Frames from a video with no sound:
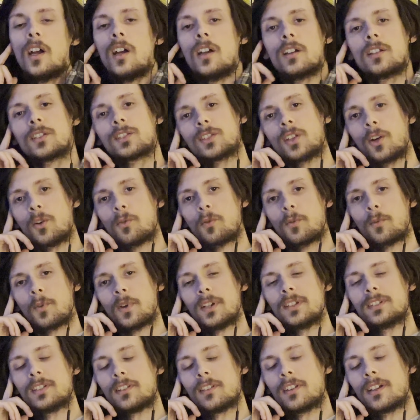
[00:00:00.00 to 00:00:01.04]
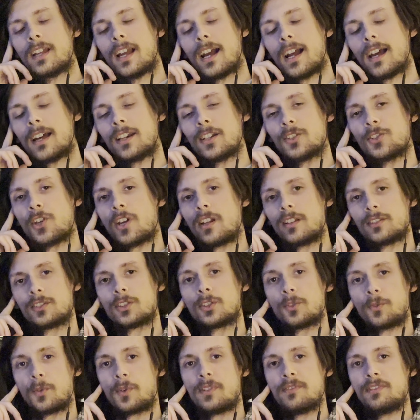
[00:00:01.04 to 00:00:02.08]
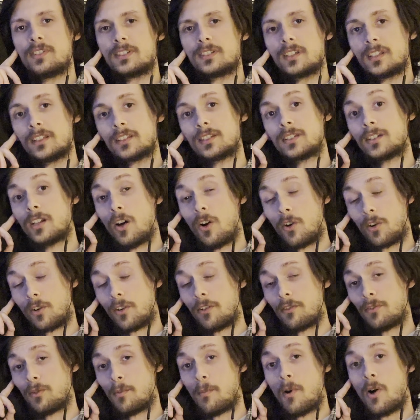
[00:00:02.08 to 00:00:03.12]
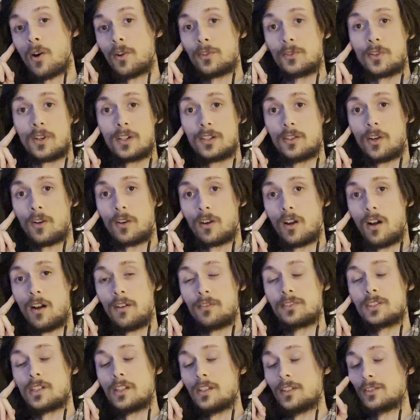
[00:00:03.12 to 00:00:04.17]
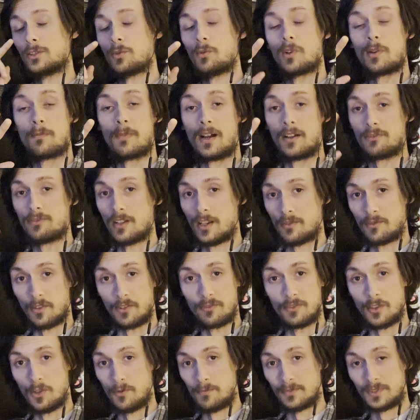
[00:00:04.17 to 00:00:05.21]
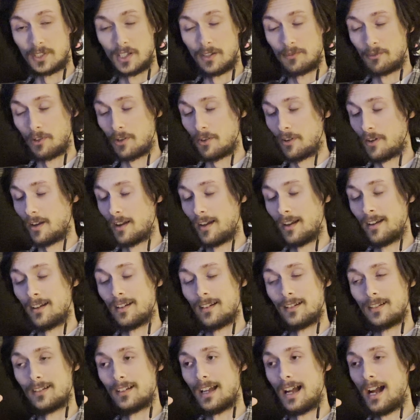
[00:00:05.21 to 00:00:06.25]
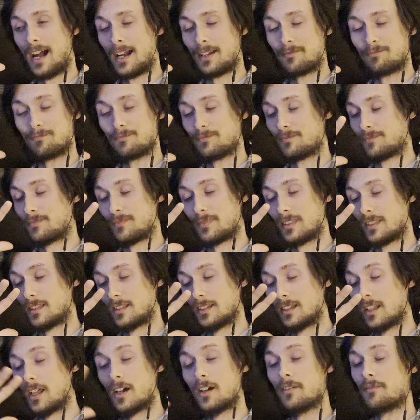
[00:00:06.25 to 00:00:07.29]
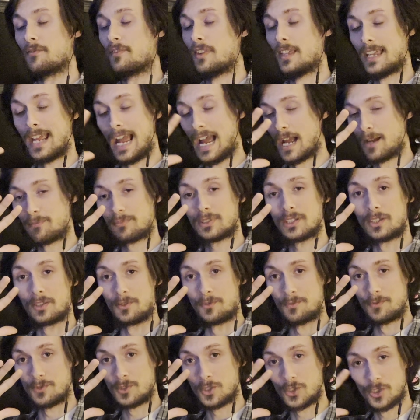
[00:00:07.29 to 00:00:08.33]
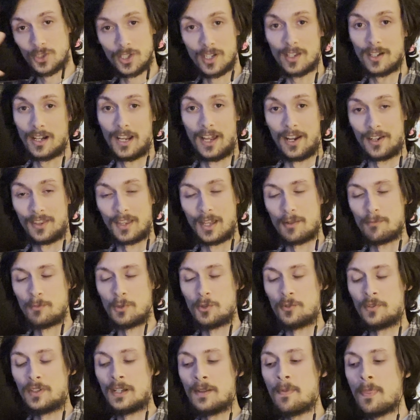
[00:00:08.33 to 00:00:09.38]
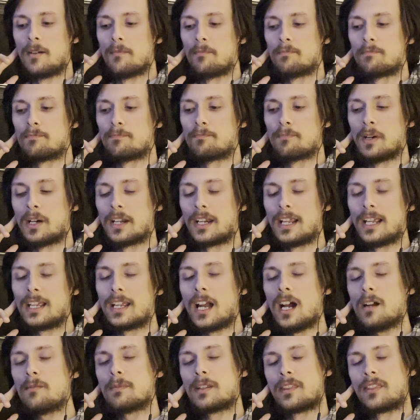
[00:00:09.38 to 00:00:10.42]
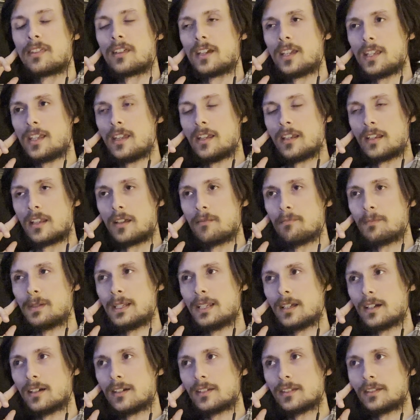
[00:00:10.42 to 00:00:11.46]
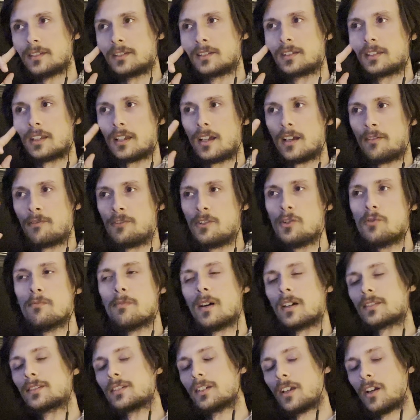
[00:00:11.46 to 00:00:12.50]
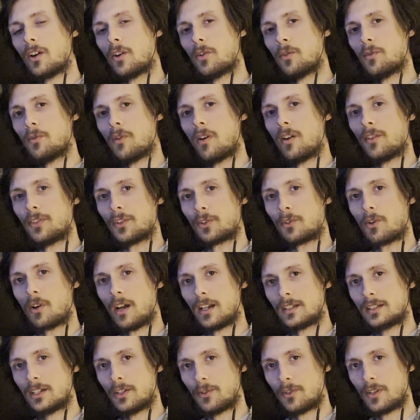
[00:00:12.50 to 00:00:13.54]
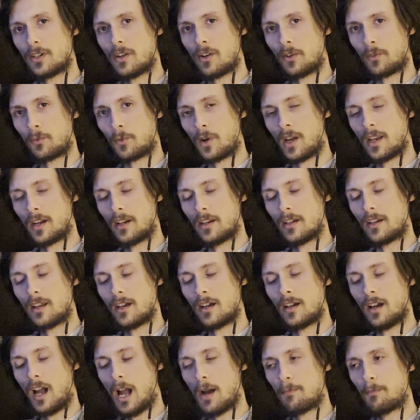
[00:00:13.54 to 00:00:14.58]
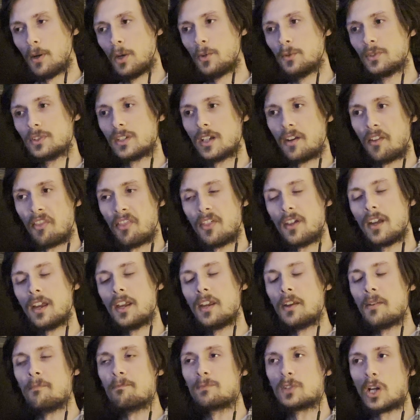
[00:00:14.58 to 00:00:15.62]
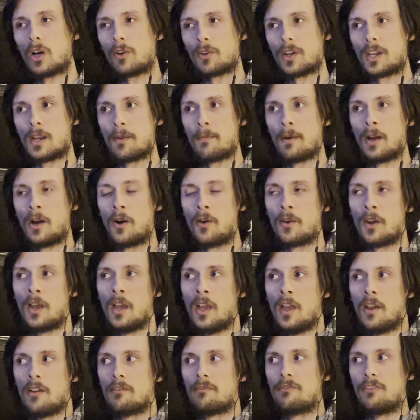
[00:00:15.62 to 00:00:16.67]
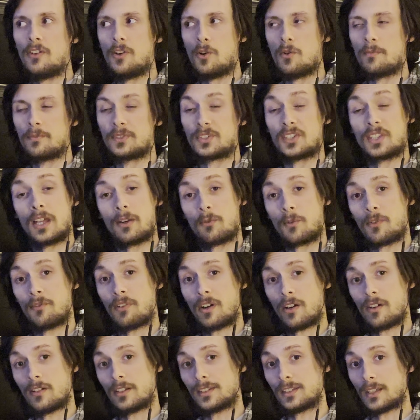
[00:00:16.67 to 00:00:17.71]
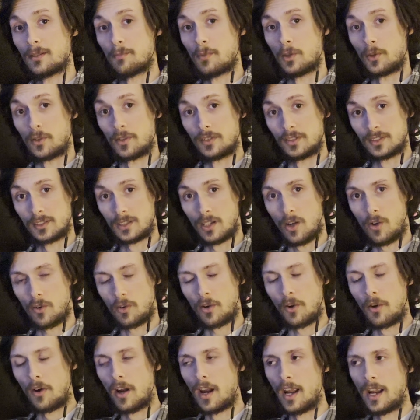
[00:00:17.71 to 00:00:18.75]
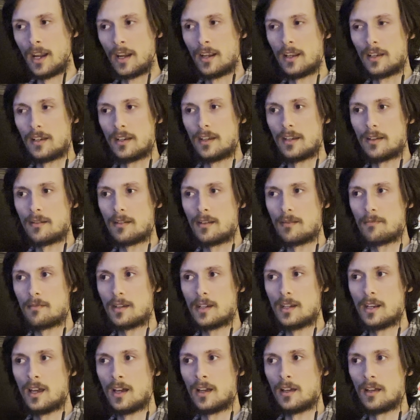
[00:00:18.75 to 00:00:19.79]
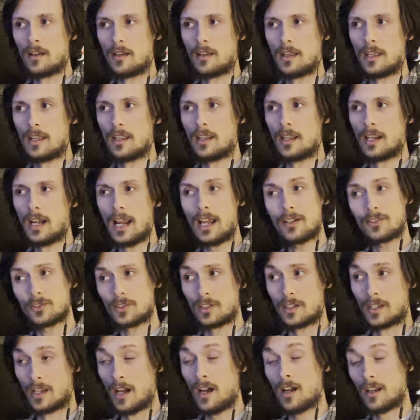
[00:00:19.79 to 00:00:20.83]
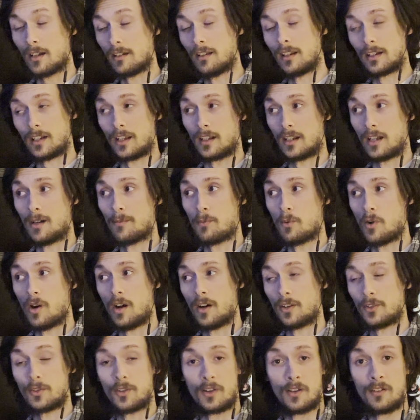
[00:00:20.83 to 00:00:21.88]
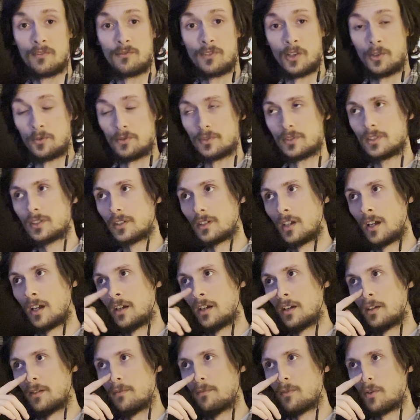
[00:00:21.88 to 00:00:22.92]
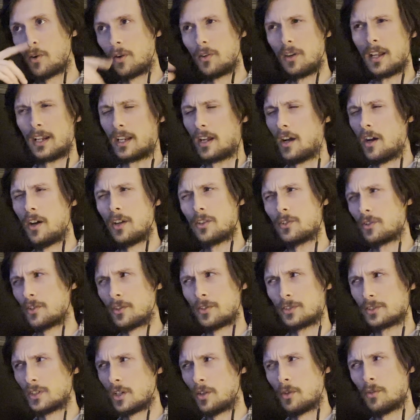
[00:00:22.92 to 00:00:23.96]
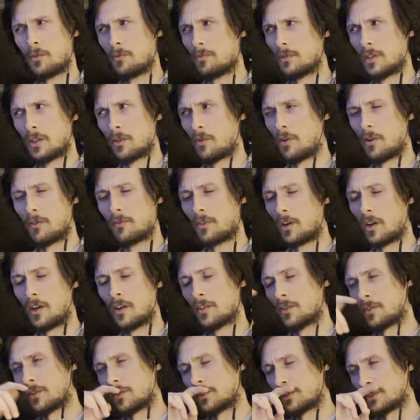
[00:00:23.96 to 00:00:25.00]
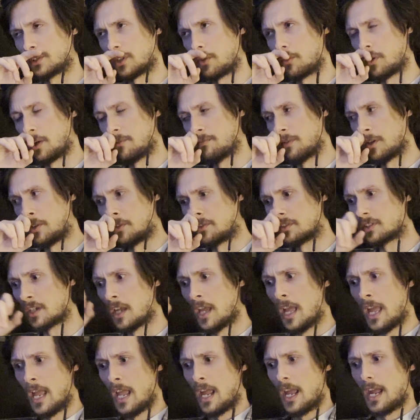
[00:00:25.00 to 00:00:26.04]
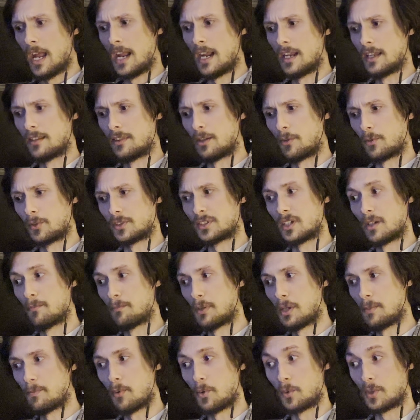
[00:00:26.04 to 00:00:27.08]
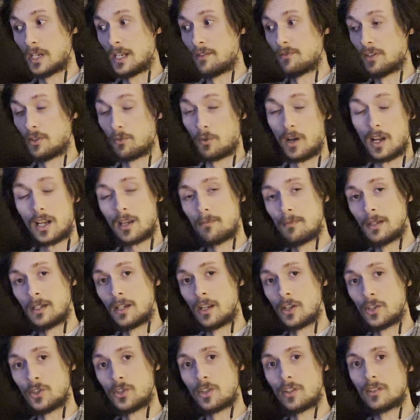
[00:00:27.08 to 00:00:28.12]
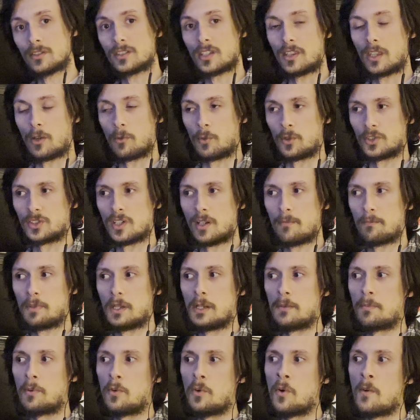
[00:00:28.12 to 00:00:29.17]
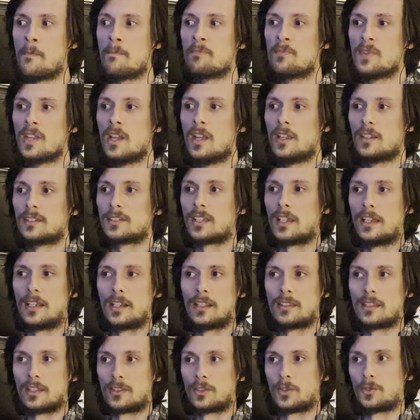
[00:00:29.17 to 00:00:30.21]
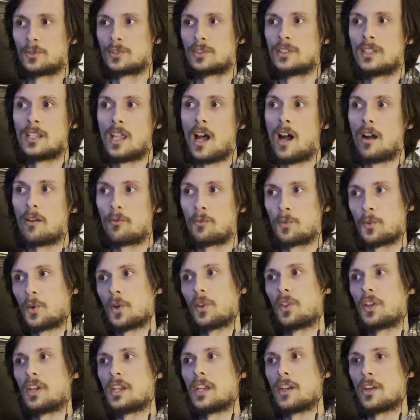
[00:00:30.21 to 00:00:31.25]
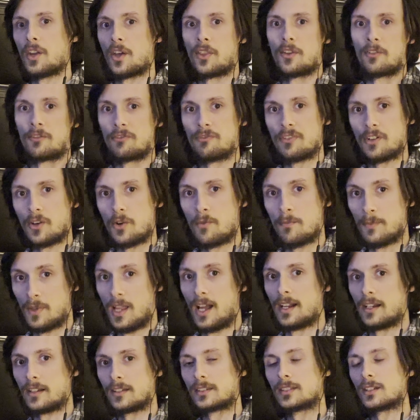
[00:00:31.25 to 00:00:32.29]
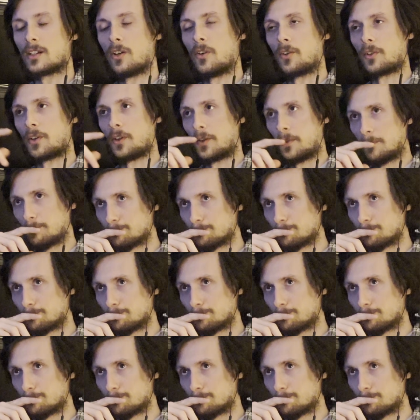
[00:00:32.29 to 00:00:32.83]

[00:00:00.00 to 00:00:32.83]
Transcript: So recently, I had a chance to revisit Stalker from Andrei Tarkovsky. It's one of my favorite films ever. I love the absolute shit out of that movie. But it got me thinking because a few months ago on the Criterion Reddit, I posted a thing talking about films that were very similar to Stalker, and it actually got like a couple of hundred upvotes, or like 100 or so, a little over 100 or so upvotes. And there were some people giving recommendations, and there were some people saying that there's not really another film like Stalker.